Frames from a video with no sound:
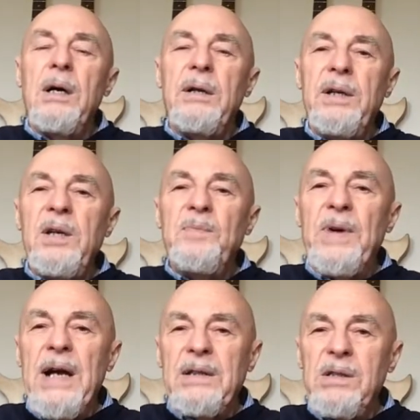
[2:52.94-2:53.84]
didn't
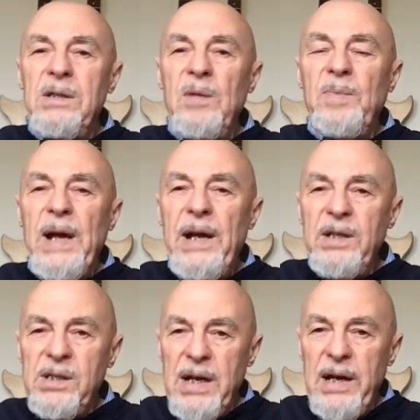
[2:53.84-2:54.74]
practice, didn't play any
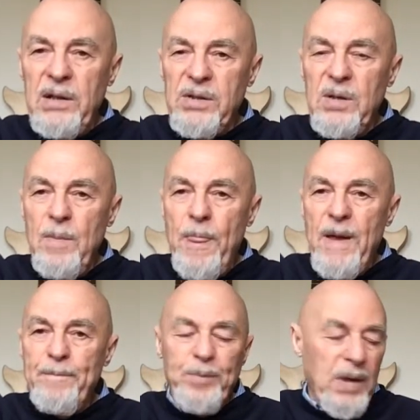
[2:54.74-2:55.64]
scales.
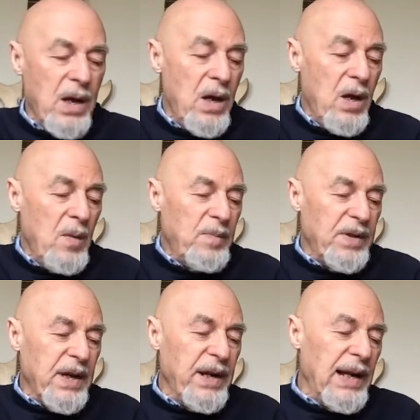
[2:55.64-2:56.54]

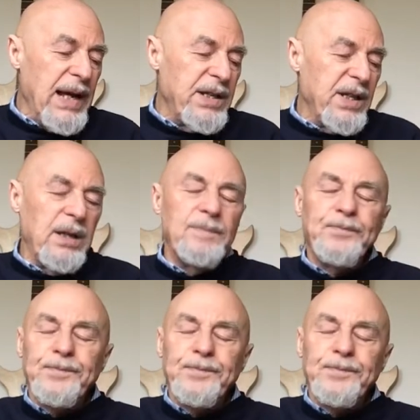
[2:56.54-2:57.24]
But then later,